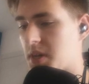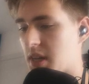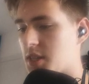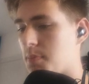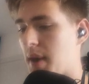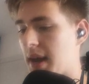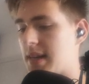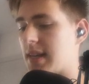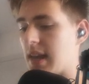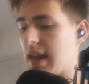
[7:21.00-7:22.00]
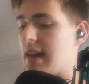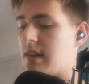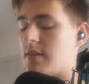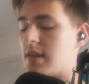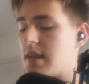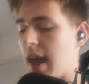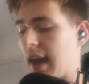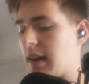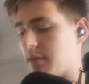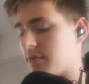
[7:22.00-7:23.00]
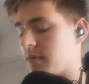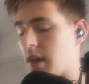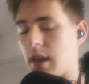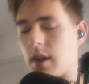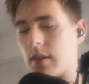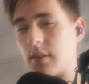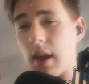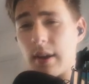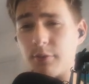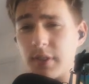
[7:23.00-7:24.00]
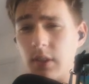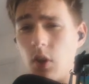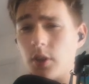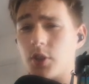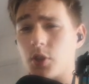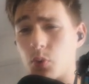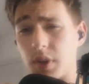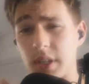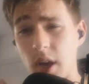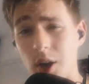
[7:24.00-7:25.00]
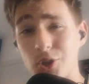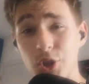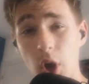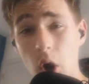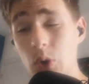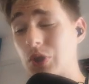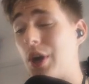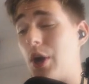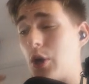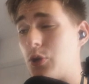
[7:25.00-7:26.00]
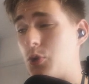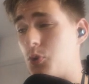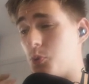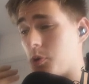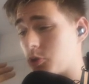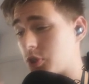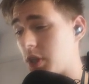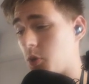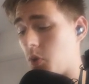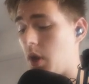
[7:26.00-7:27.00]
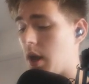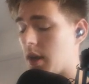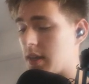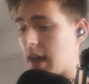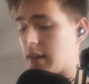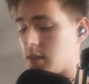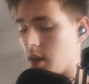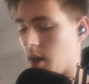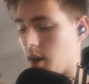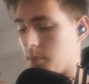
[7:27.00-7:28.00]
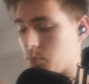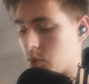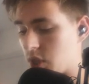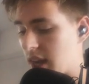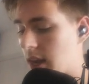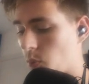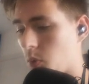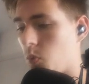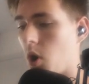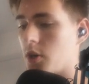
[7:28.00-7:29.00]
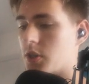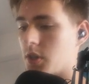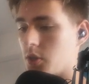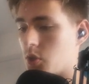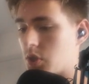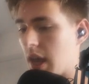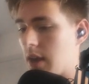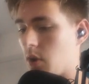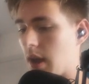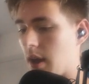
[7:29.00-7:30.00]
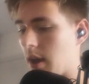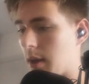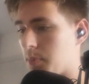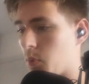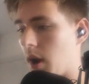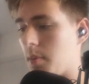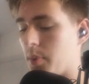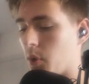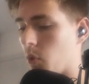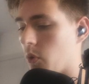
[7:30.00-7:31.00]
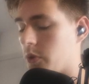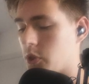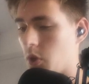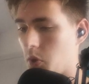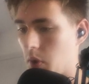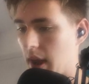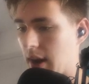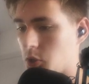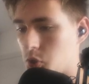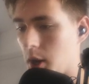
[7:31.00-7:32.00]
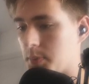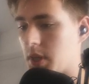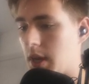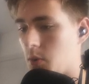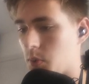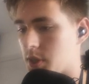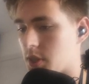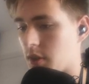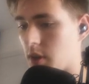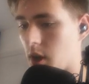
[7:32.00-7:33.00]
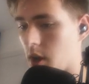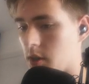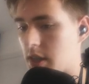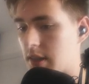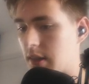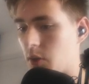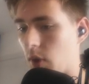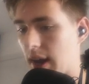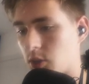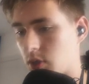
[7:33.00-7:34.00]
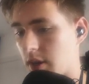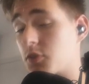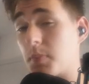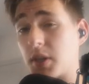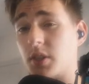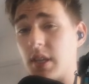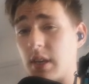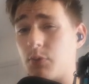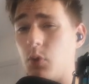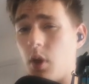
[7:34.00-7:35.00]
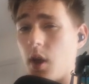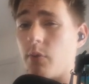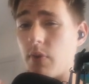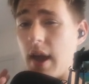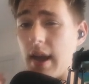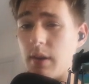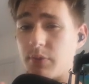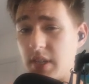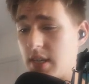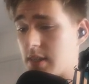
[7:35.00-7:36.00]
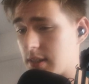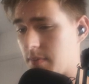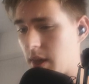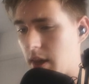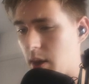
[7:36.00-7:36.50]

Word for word: participating in the NF in the NFT launches or in the IGOs, you will still get um, staking rewards, not just a, uh, a APY, but also airdrops, which is a, a neat little extra, especially if you love NFTs.